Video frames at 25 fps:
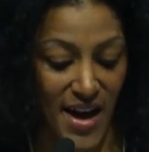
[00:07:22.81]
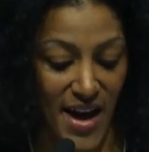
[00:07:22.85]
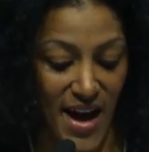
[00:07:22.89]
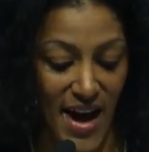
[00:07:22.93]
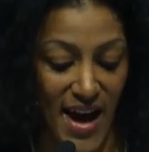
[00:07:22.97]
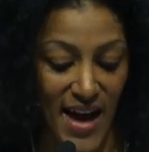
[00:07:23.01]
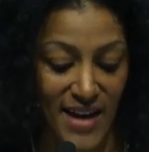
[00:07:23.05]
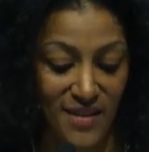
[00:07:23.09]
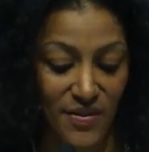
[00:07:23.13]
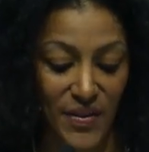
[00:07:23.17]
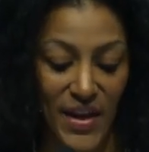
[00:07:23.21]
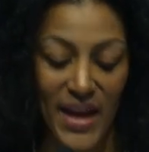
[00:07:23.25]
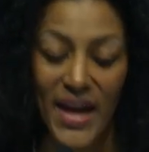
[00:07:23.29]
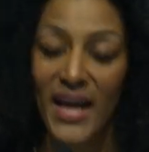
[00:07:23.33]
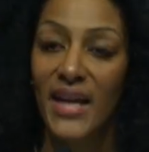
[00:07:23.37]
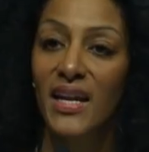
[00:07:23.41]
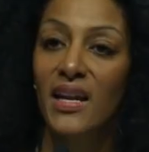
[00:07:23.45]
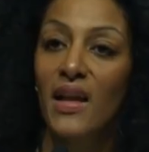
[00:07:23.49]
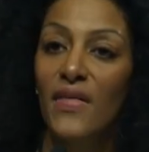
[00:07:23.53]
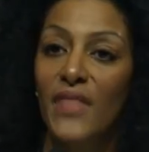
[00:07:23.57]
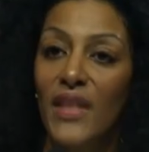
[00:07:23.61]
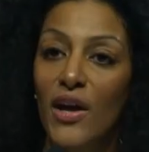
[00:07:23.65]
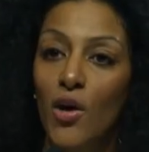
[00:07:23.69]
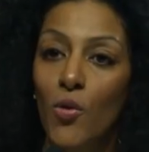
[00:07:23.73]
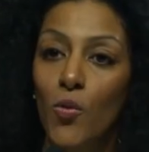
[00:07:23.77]
And
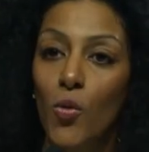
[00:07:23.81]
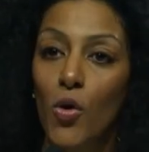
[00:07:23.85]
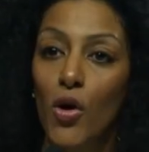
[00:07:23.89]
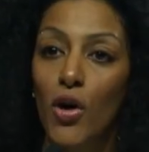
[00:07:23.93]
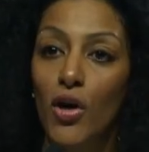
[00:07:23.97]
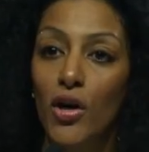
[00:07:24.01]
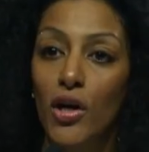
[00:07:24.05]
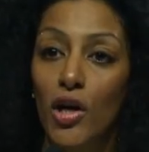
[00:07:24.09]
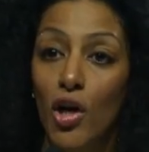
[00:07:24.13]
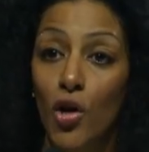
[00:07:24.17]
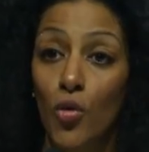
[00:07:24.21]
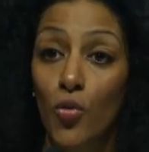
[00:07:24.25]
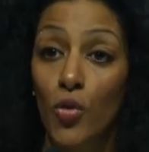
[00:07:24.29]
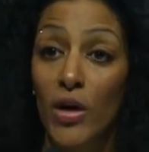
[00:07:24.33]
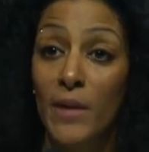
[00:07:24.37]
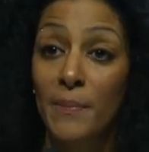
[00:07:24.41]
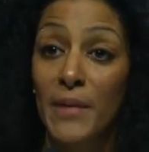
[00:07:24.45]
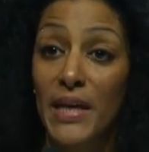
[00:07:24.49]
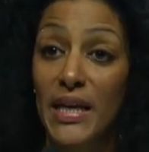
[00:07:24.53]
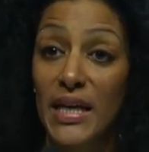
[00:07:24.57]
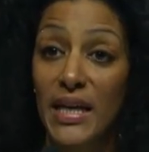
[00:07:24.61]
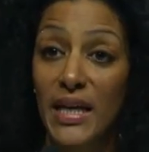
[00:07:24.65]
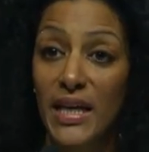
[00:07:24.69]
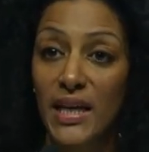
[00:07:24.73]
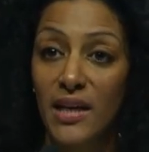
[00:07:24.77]
then there were
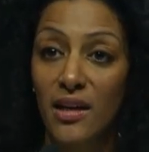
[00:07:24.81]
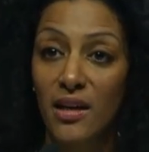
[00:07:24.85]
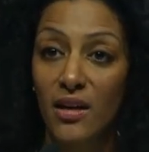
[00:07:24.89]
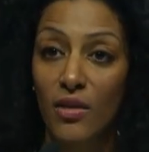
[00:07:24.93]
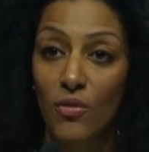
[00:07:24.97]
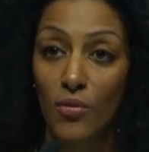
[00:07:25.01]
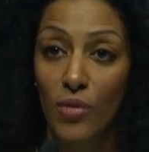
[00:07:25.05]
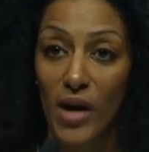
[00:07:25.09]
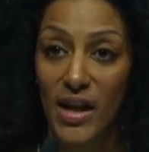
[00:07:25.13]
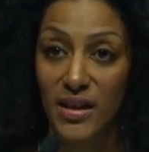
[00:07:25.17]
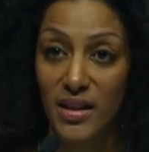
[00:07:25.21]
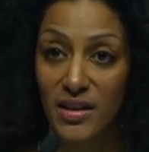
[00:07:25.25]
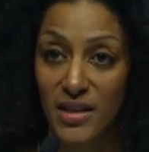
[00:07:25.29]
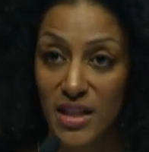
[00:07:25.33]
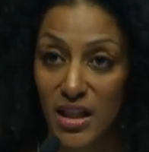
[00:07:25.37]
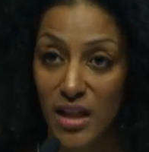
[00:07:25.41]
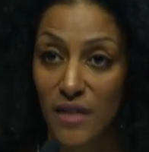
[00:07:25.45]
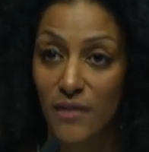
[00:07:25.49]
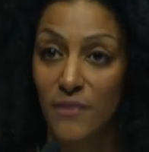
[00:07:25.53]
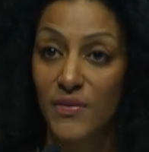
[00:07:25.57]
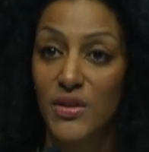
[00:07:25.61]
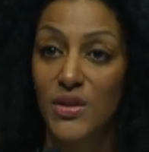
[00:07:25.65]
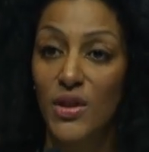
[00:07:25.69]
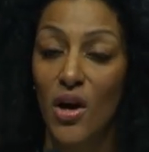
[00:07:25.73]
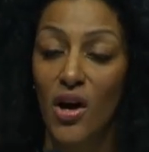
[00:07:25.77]
Caribbean
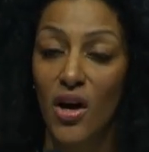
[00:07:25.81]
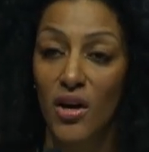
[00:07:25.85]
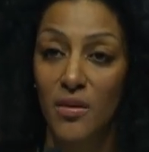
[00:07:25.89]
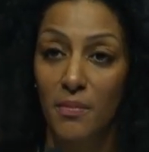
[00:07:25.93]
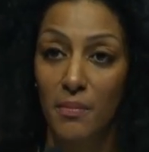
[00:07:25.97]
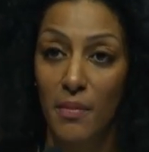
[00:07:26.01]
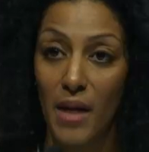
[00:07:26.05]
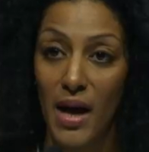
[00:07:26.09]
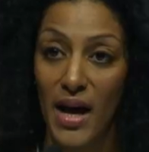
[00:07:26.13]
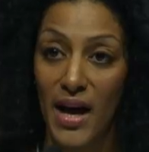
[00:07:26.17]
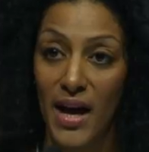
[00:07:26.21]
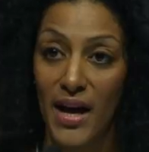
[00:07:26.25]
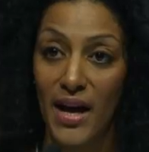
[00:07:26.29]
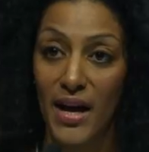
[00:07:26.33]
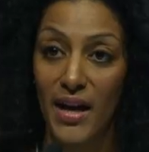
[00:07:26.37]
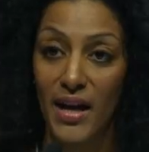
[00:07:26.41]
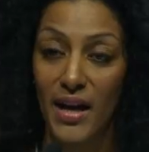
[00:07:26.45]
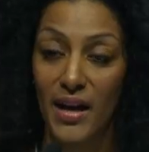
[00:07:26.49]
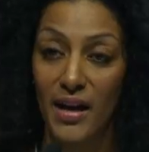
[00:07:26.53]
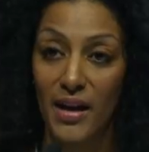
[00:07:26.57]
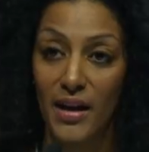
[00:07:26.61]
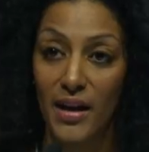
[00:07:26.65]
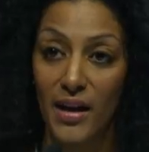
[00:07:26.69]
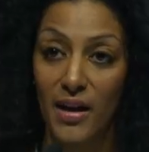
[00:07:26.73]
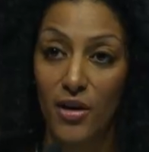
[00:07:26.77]
relatives on
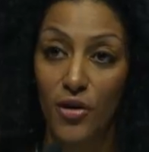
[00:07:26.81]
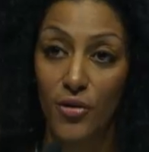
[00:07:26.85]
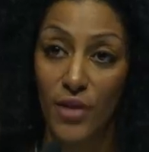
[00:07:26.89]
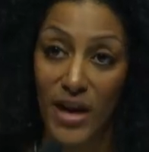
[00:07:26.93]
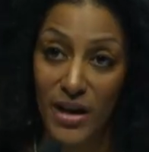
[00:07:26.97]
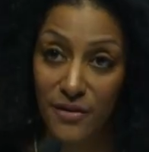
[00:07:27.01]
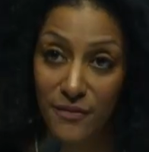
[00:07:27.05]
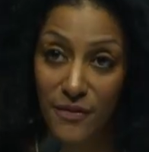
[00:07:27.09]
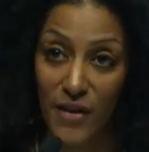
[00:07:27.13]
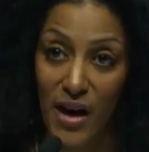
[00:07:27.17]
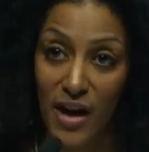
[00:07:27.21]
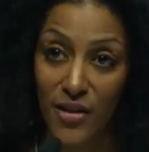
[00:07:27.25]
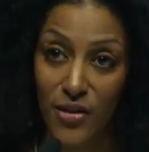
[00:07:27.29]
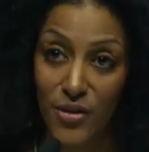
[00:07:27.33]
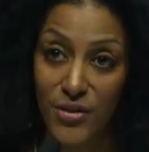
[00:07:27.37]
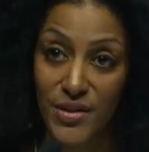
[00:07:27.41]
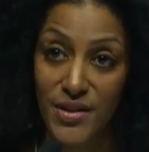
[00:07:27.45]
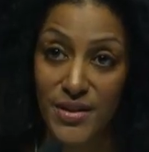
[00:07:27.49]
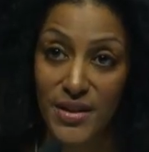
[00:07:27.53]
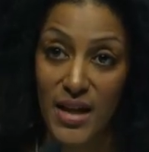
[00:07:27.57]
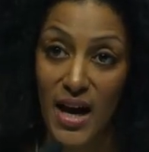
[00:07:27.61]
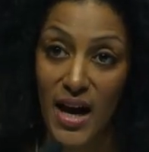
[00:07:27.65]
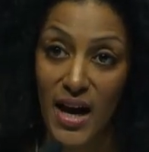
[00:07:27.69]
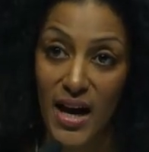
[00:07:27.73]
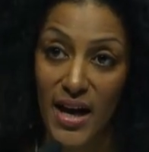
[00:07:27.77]
my
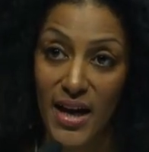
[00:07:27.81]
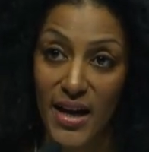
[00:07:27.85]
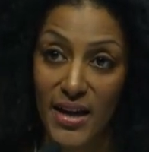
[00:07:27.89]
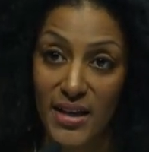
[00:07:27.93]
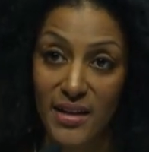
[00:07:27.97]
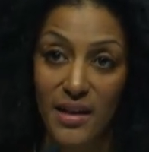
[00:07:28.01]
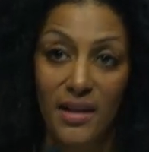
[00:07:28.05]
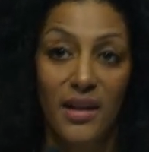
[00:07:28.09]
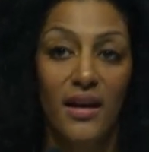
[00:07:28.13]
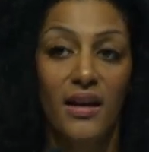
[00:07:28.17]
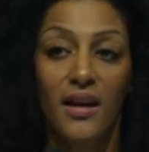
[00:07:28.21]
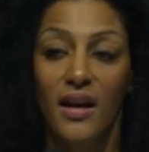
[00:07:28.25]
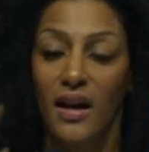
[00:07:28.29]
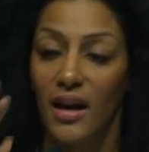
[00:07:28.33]
grandfather's side,